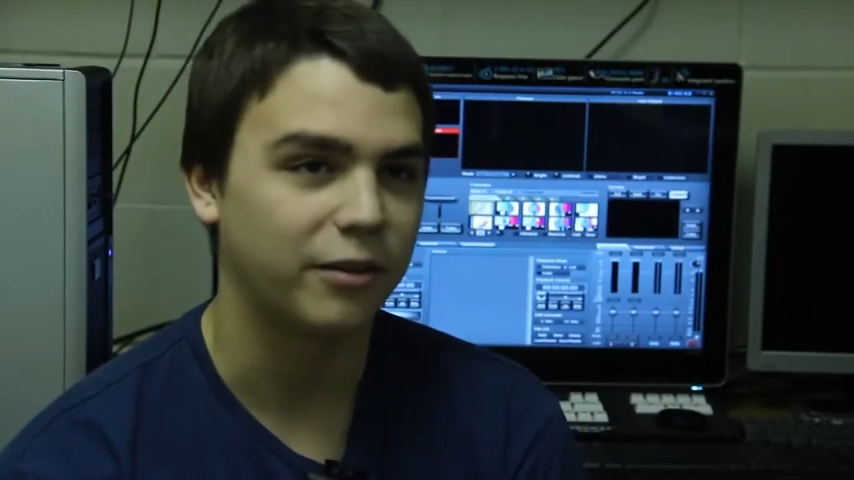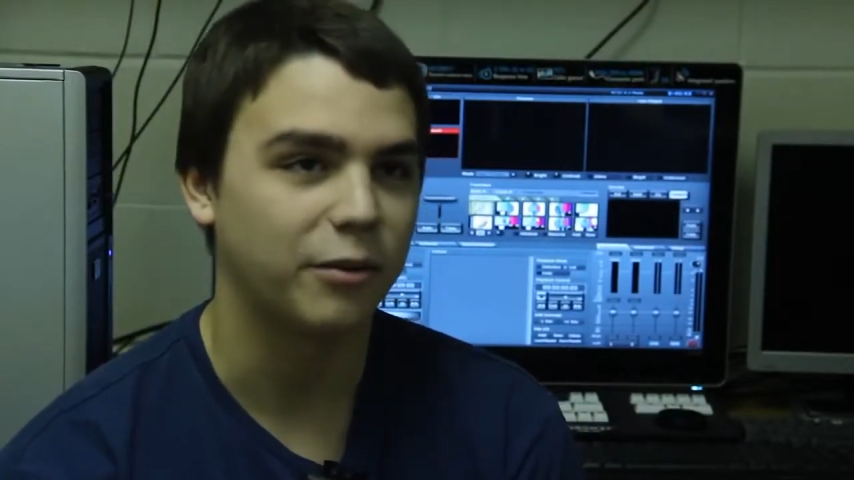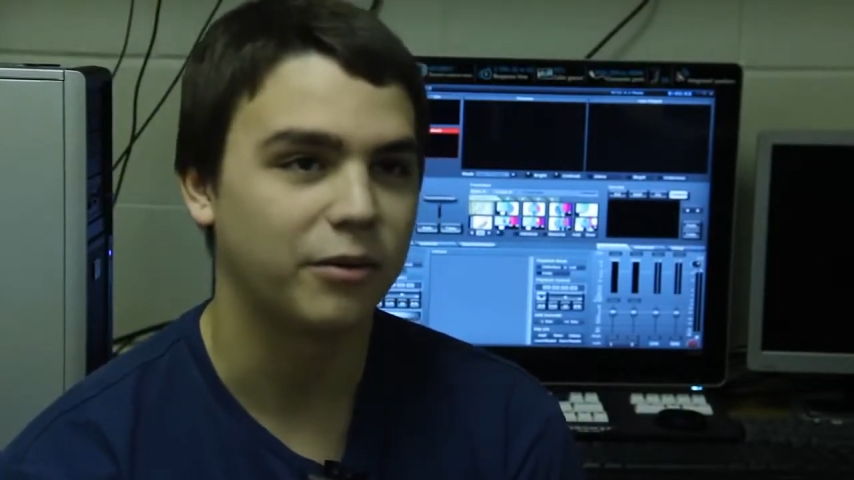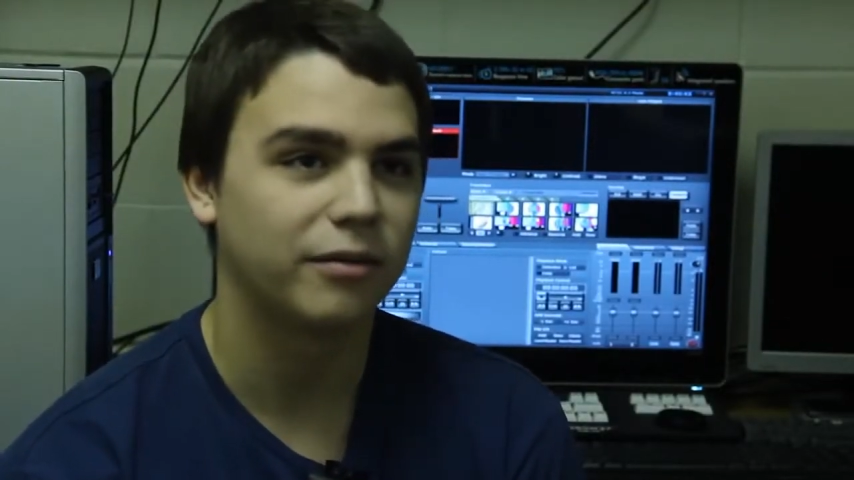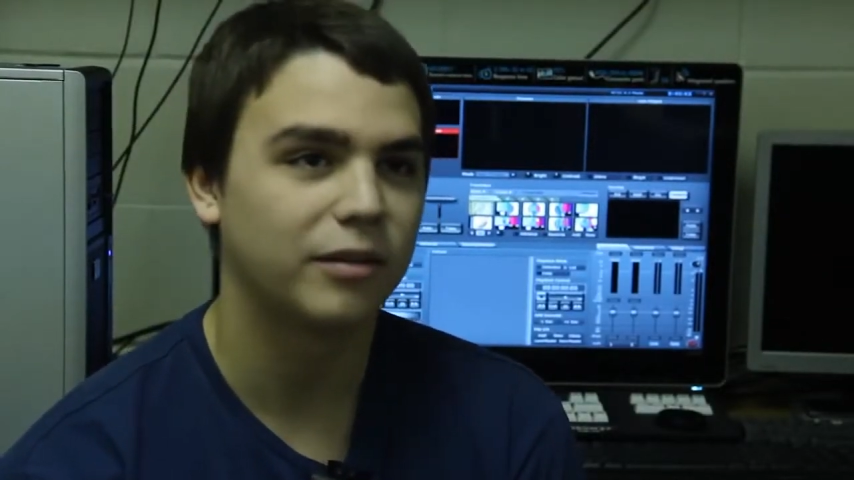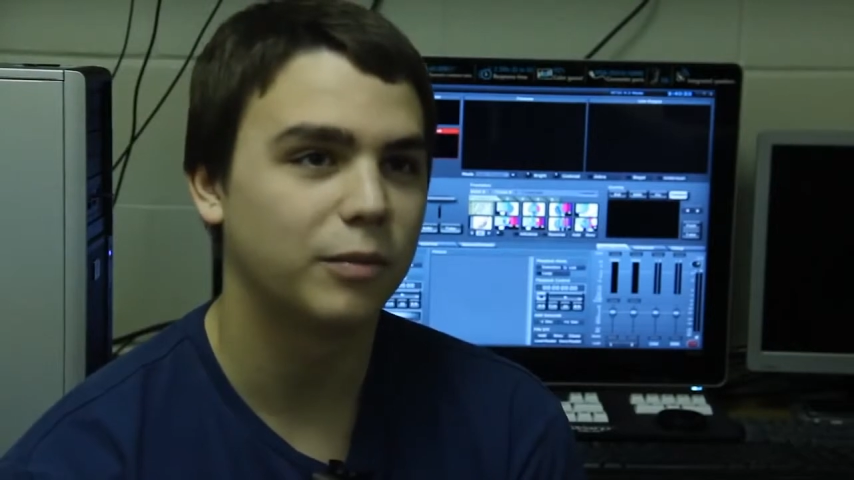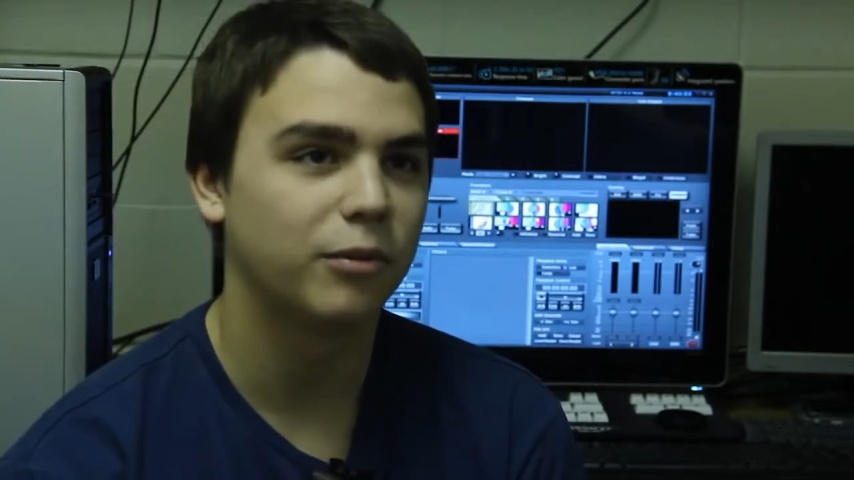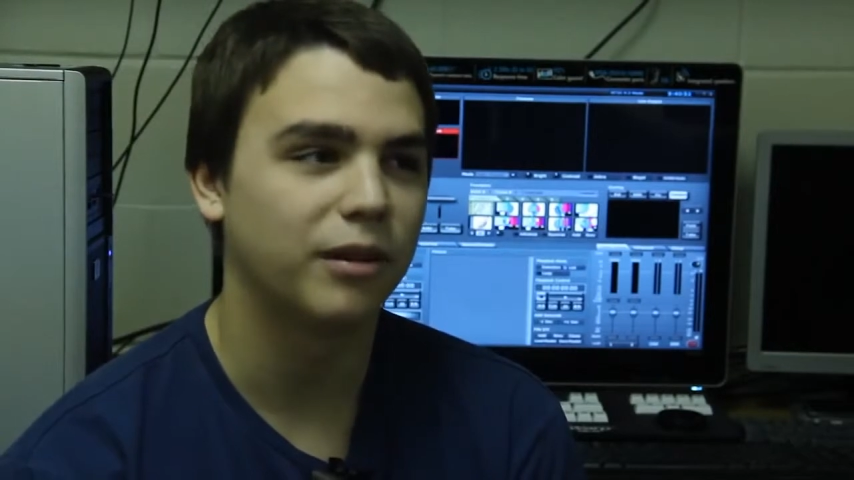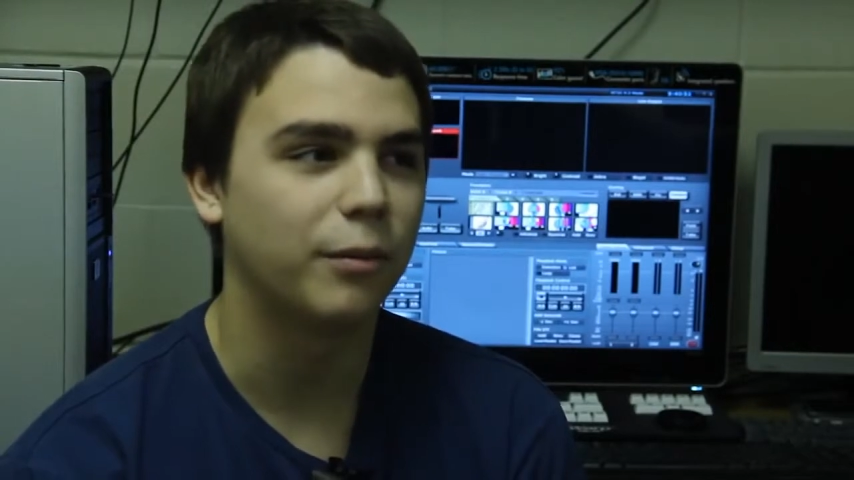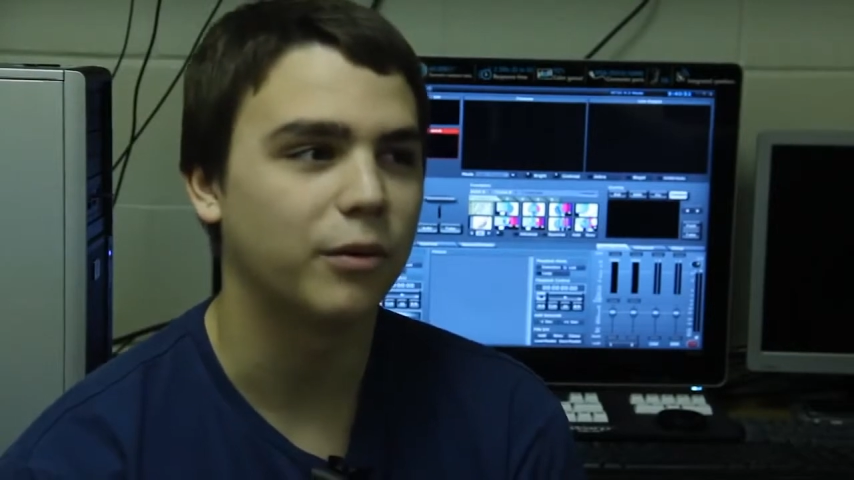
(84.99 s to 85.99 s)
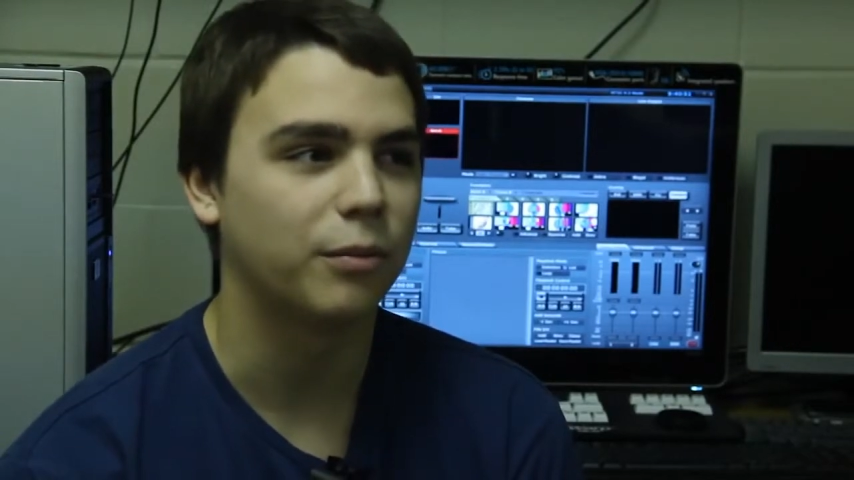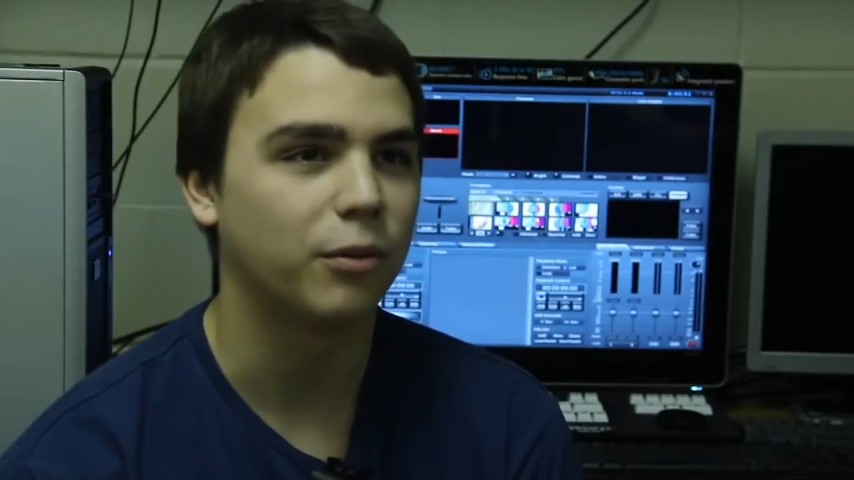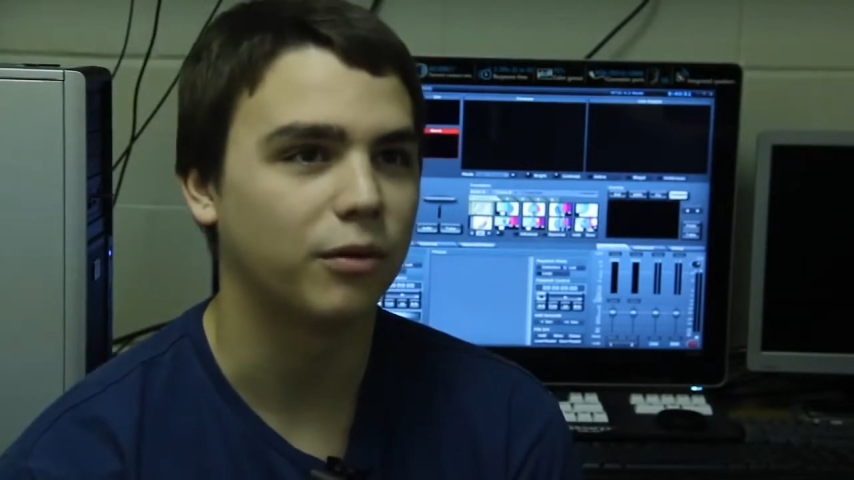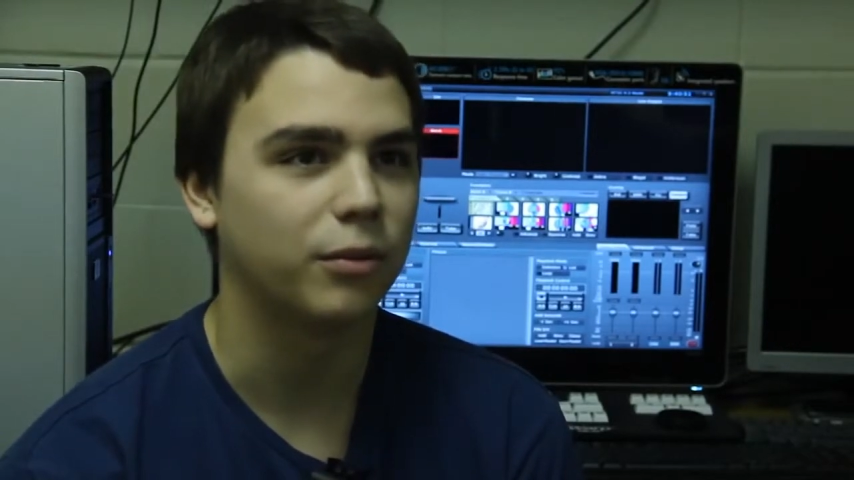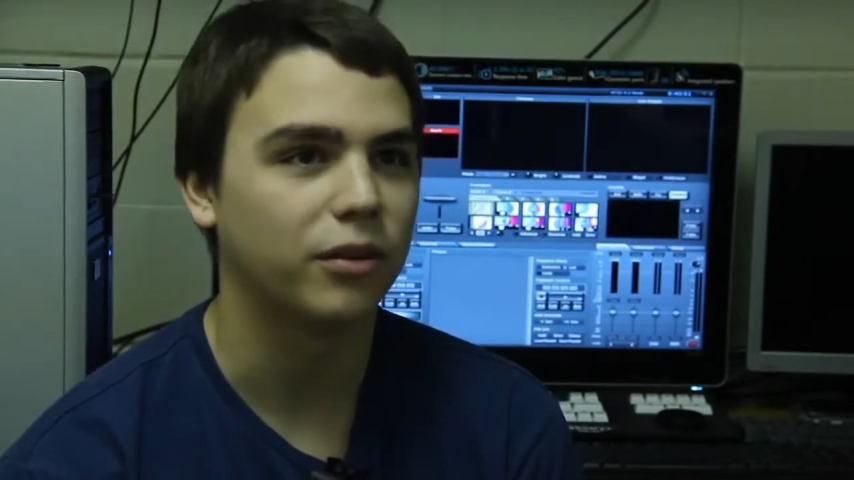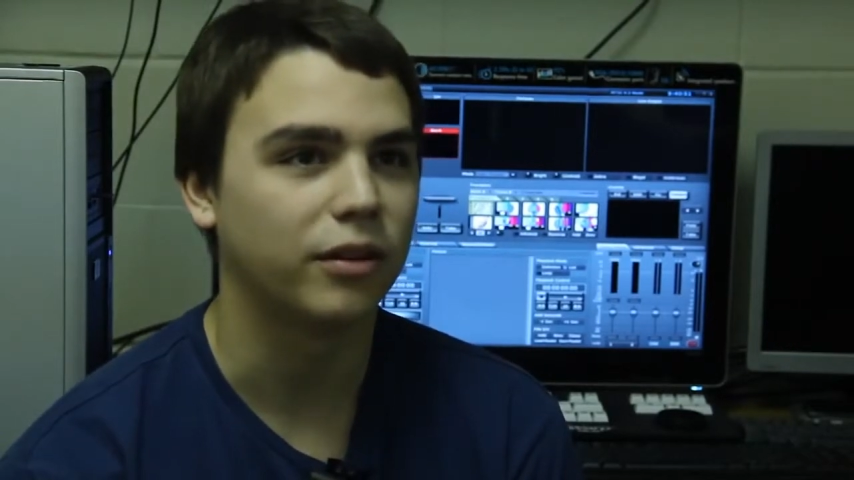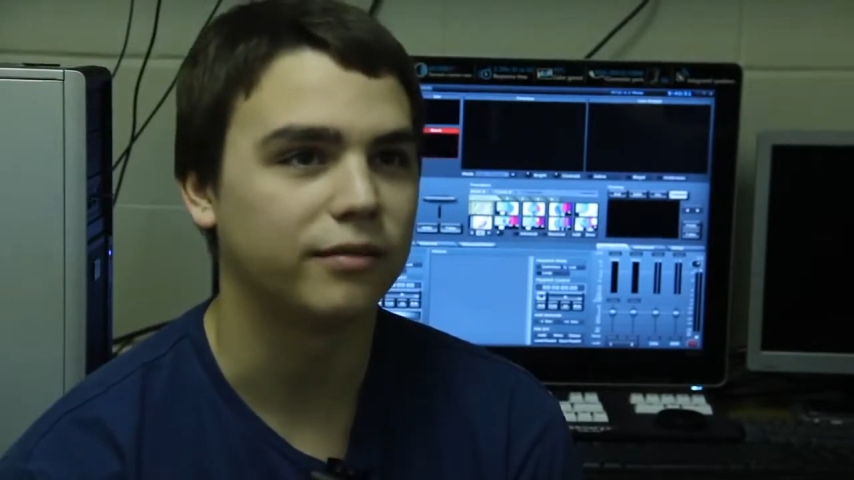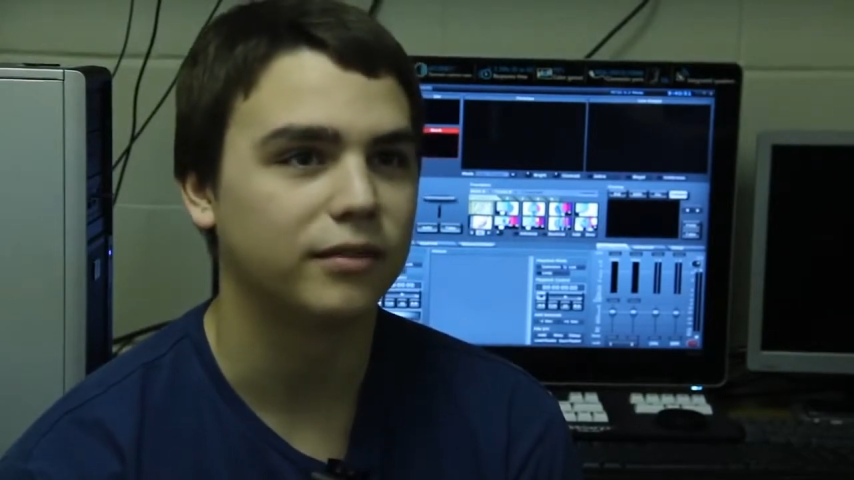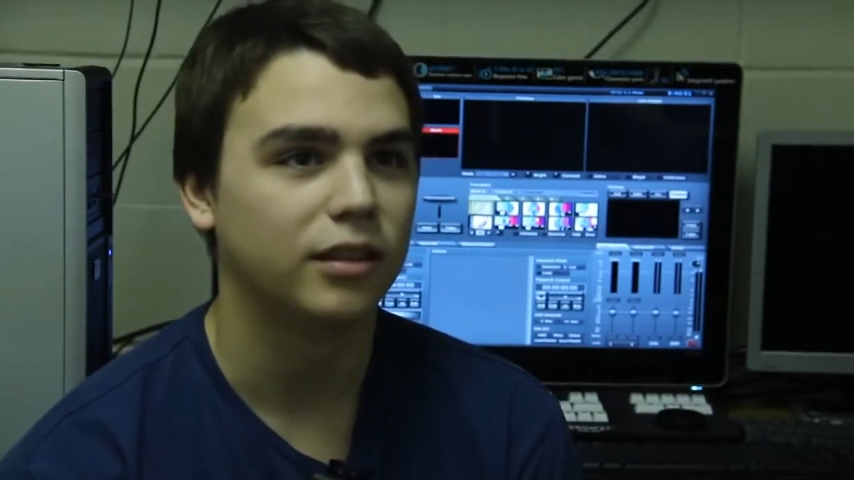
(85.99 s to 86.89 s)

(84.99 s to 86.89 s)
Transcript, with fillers: So it's, it's really the most important part.